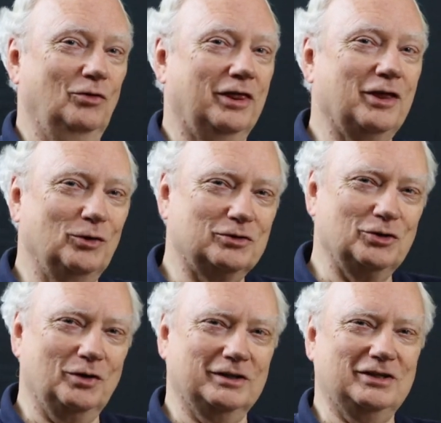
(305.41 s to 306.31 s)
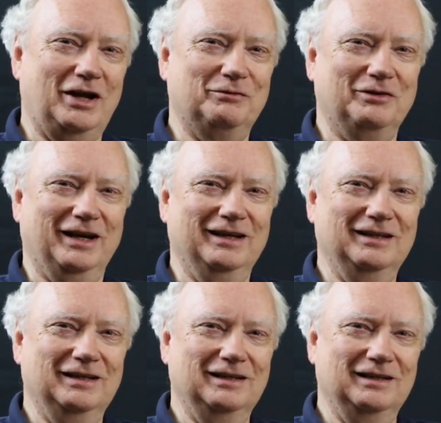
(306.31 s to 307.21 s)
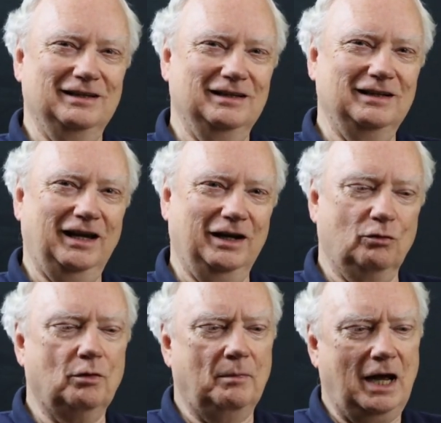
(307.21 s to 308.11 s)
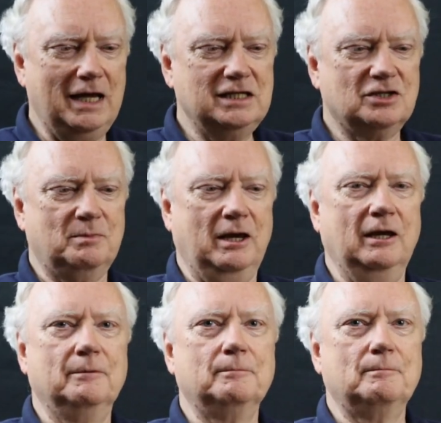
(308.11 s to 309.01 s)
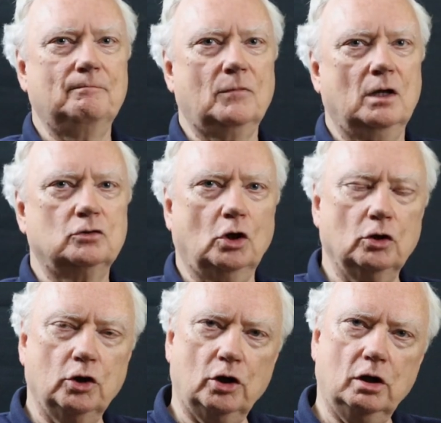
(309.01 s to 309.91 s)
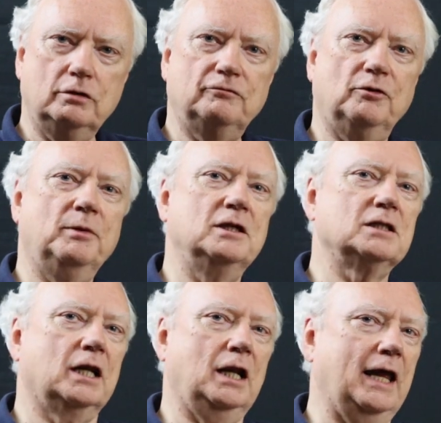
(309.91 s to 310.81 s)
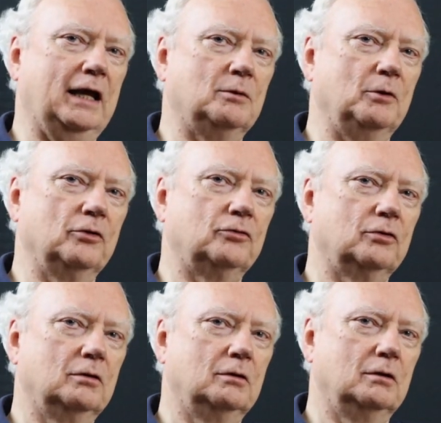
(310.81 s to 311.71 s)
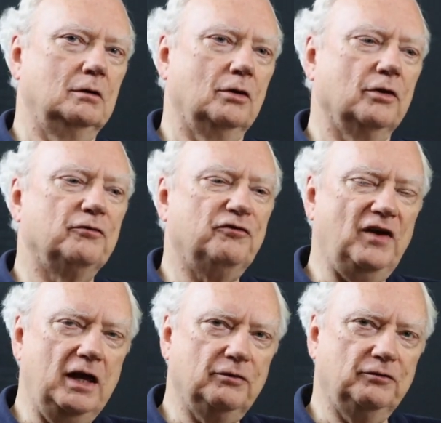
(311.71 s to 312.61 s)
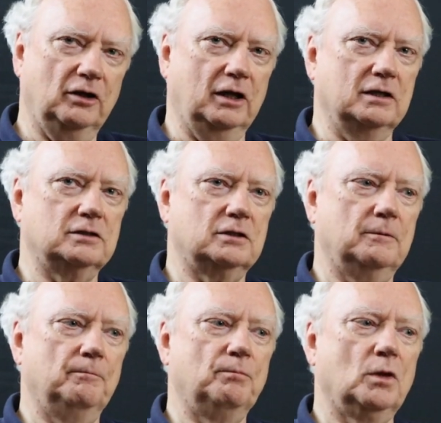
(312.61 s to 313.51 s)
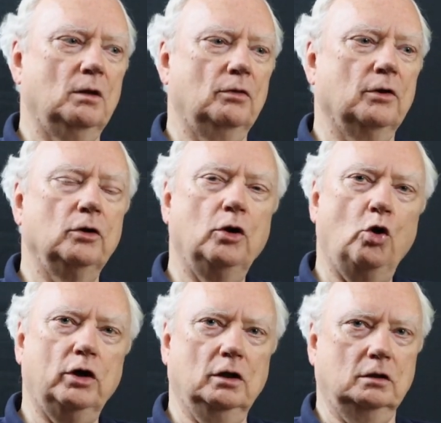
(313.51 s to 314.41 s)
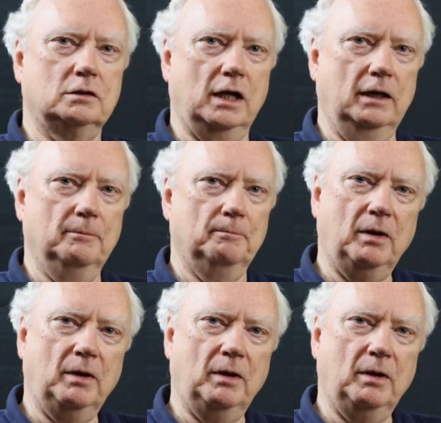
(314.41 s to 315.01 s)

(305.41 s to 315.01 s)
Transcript: with those who are suffering. And it reminds me to learn from these little animals the faithfulness, the loyalty.